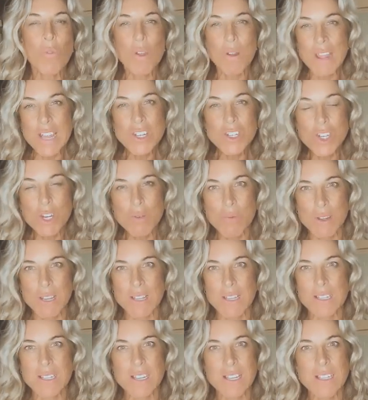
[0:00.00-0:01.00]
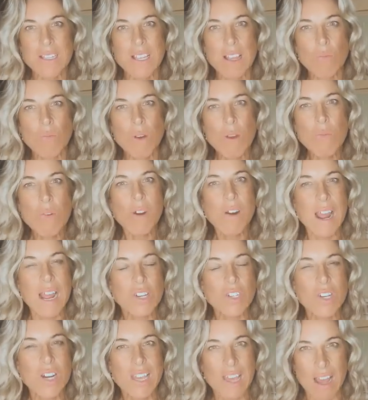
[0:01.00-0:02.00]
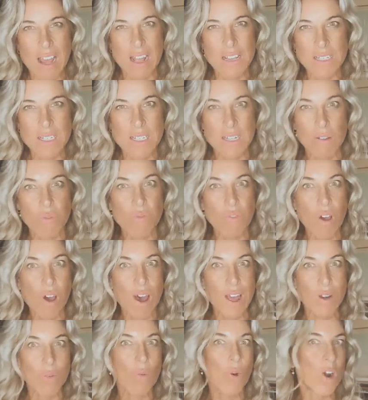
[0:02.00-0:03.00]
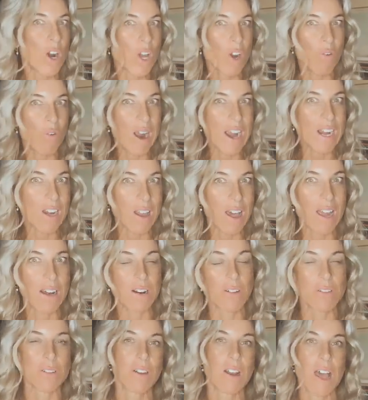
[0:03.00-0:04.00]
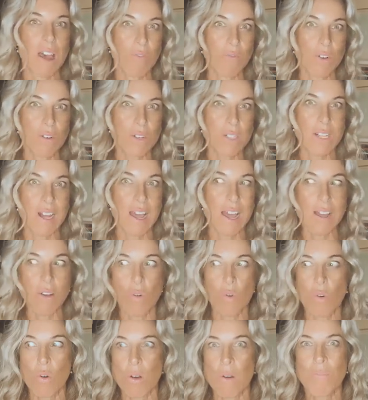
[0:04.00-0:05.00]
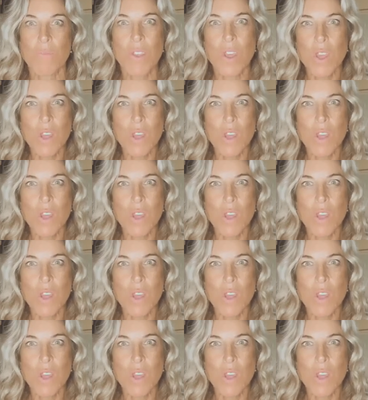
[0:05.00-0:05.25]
The issue is that when we're actually asked to define what a great life looks like, or